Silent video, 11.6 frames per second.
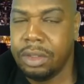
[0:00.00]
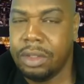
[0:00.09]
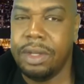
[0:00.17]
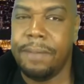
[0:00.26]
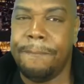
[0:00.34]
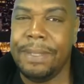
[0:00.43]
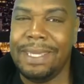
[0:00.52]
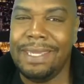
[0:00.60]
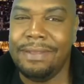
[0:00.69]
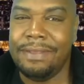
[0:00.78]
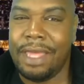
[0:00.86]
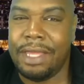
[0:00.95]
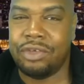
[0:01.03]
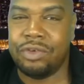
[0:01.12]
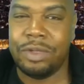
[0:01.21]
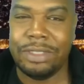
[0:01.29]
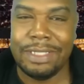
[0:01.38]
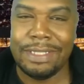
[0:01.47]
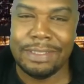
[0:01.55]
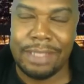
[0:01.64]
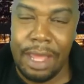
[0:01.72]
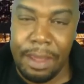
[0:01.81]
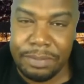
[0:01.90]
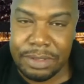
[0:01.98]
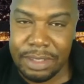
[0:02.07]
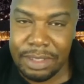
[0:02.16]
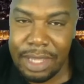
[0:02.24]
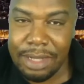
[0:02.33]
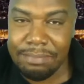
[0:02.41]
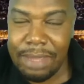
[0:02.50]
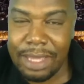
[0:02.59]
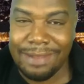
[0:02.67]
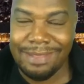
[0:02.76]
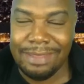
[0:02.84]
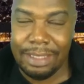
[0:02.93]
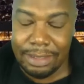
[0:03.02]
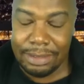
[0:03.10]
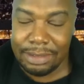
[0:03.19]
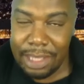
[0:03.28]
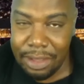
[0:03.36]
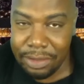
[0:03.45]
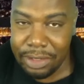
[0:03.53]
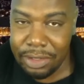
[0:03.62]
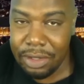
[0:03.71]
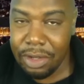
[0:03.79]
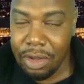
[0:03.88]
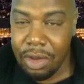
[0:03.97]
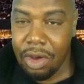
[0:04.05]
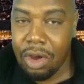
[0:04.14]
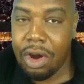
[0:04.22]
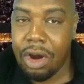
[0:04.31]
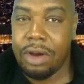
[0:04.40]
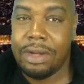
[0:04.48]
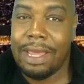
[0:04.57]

Could it be that Tristan Thompson and Megan Thee Stallion are